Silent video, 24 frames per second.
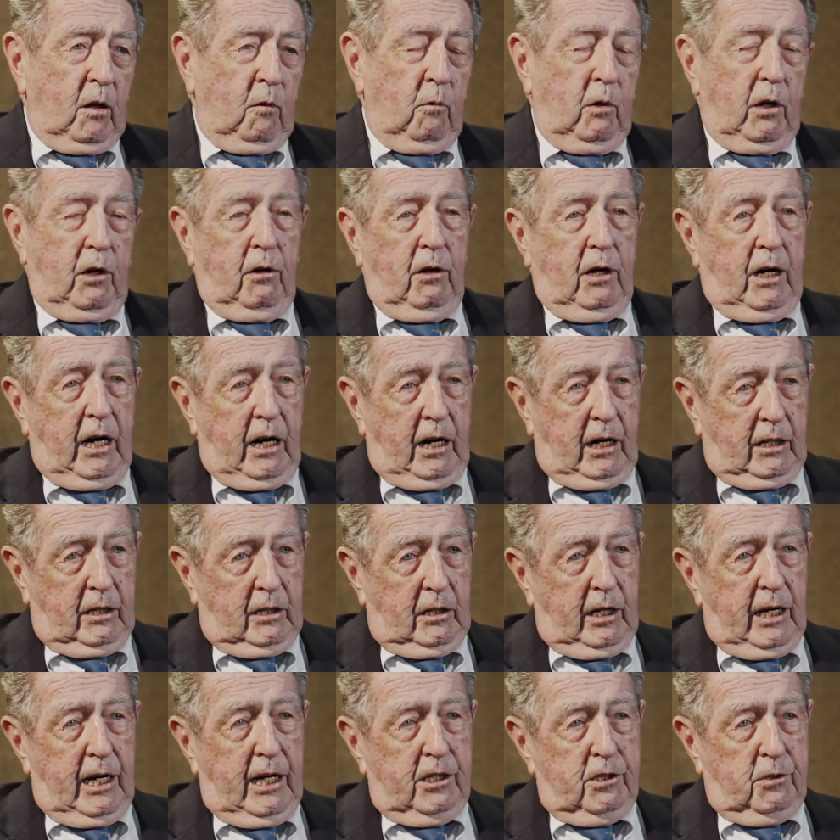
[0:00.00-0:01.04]
where our
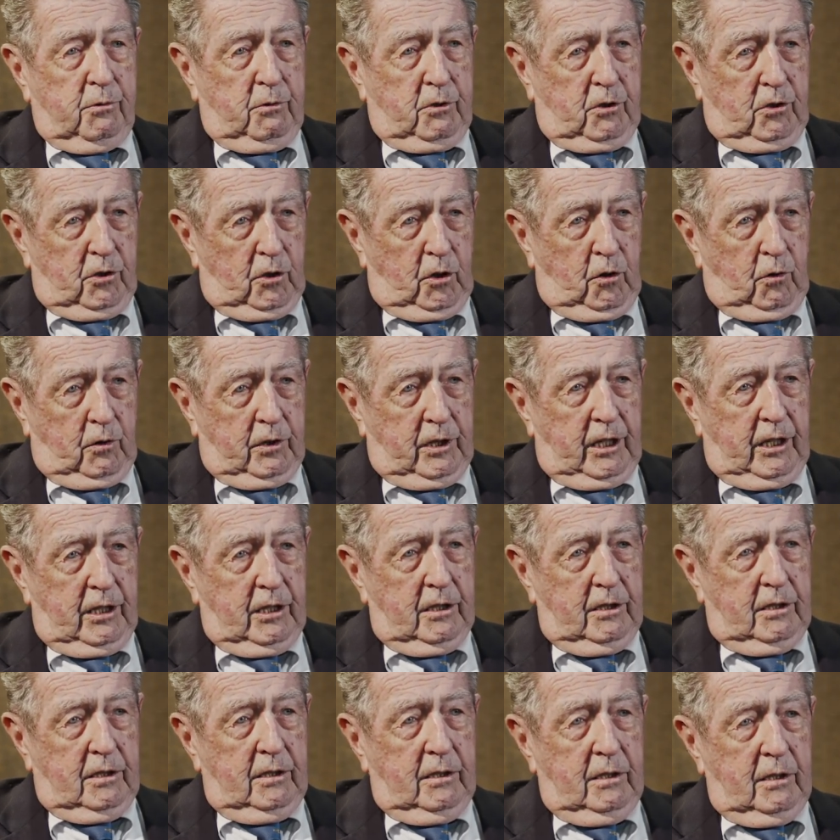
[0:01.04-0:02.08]
class was
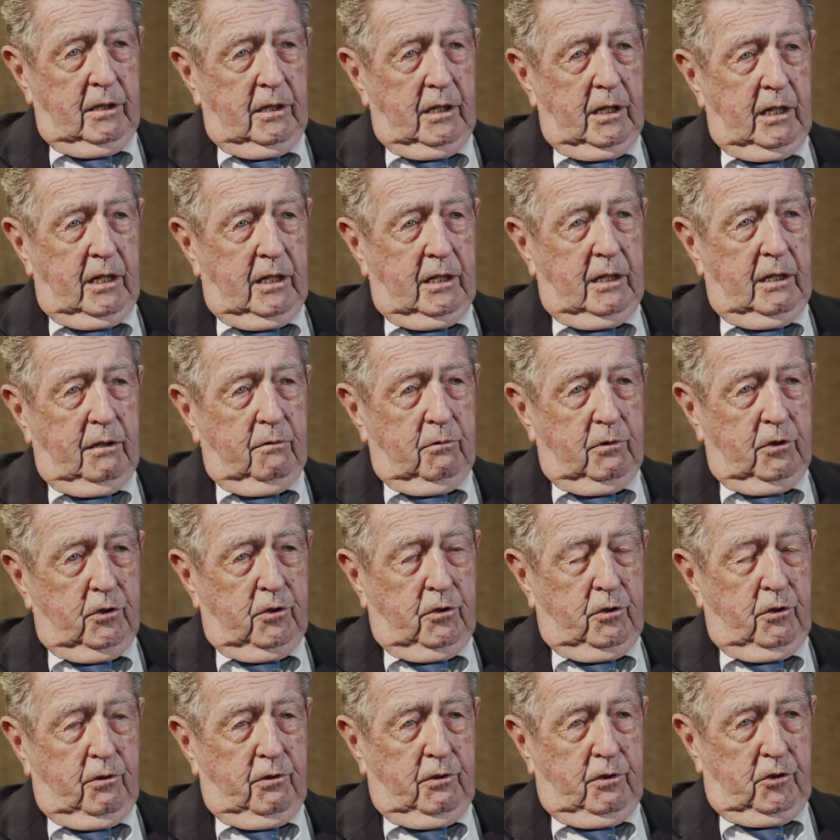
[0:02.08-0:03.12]
located, and it was
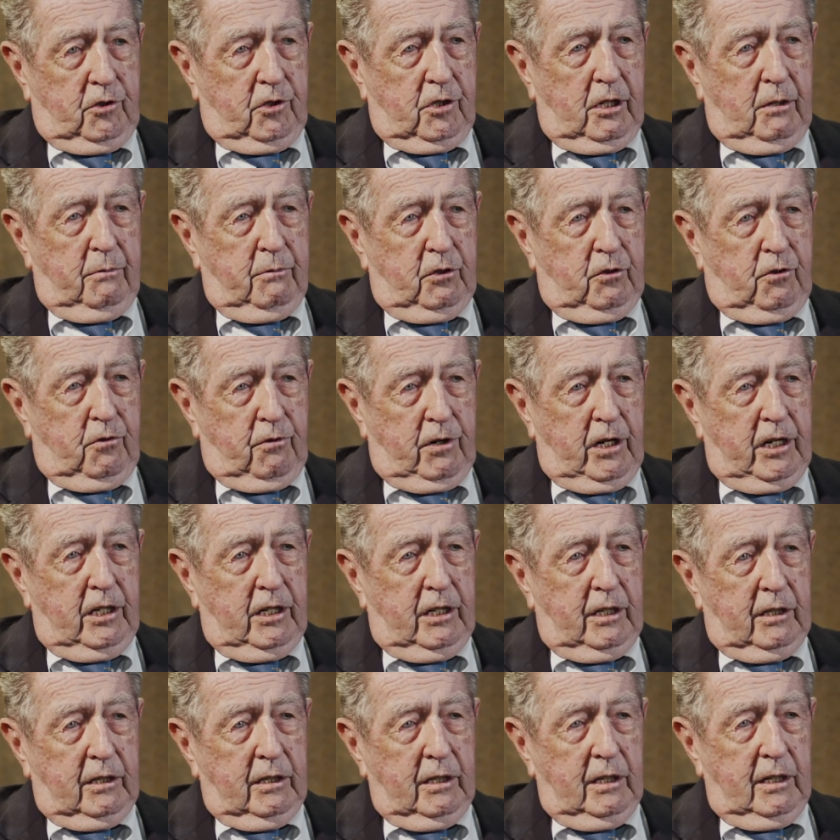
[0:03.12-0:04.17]
during summer
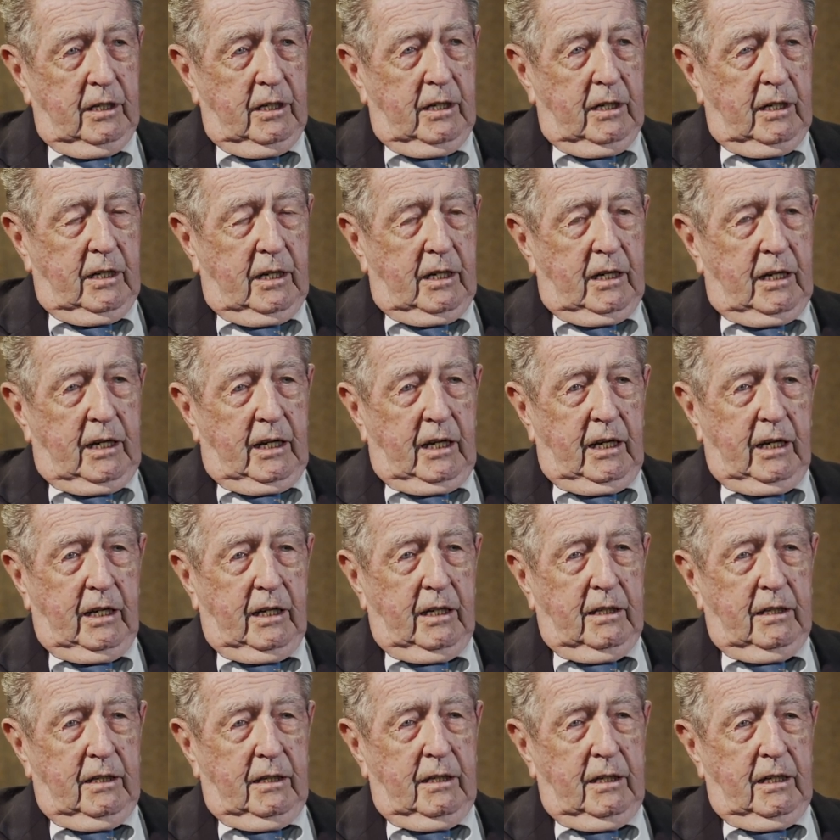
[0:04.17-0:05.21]
training.
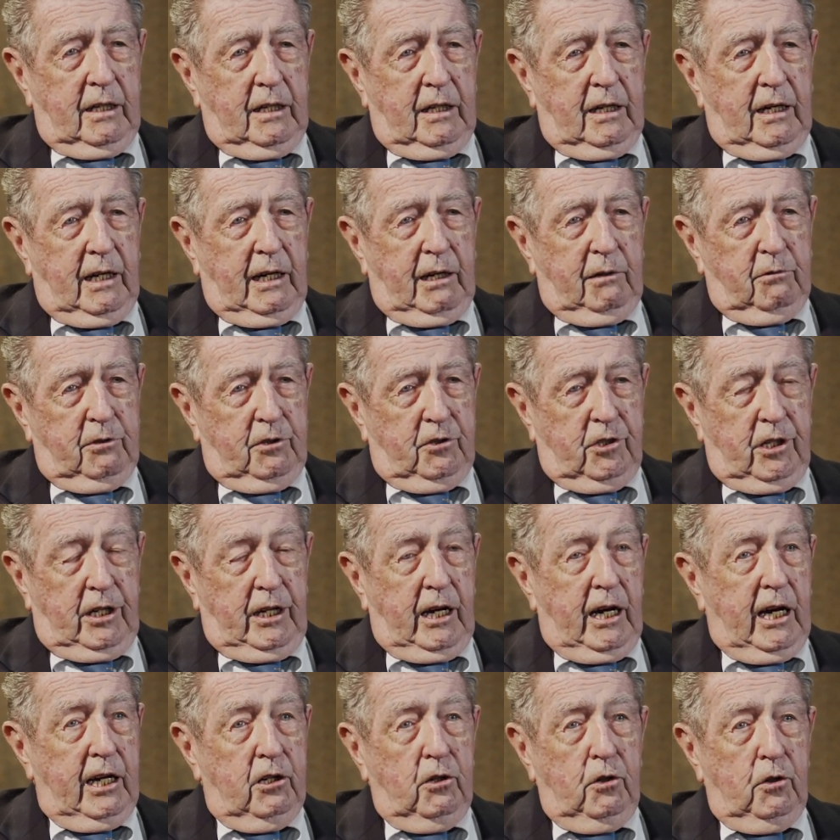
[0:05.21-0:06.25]
And, and I would
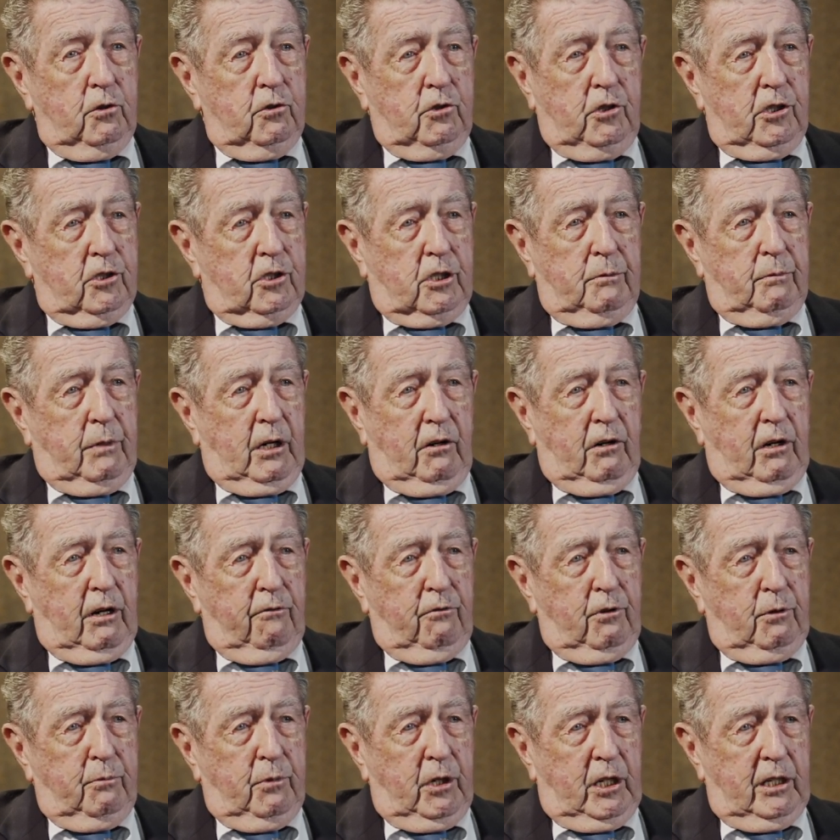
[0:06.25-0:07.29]
say I knew just about
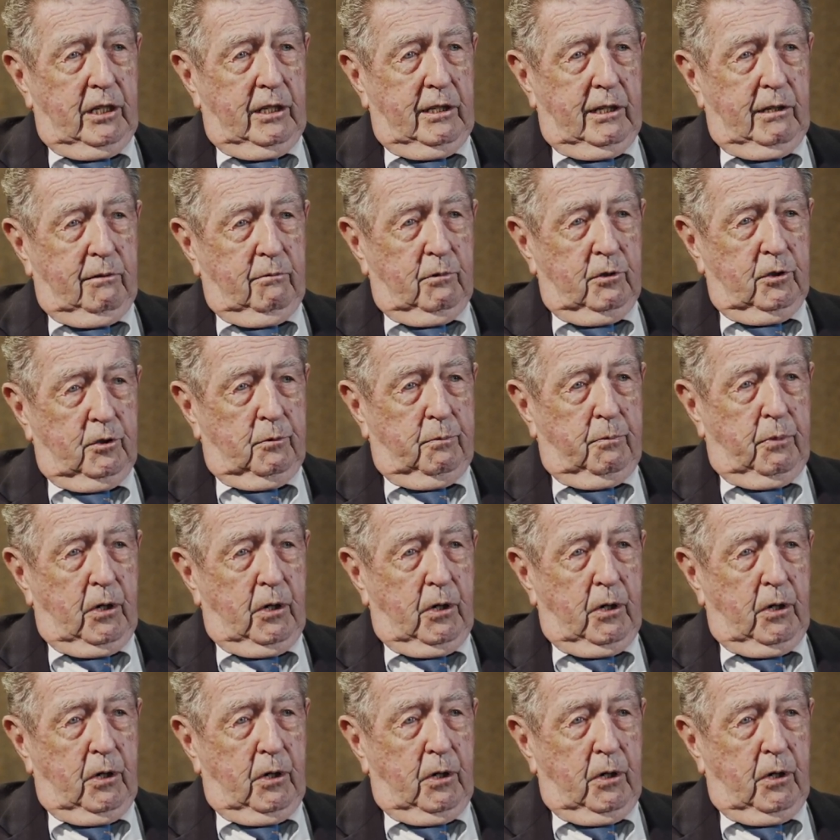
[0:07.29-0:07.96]
everybody that was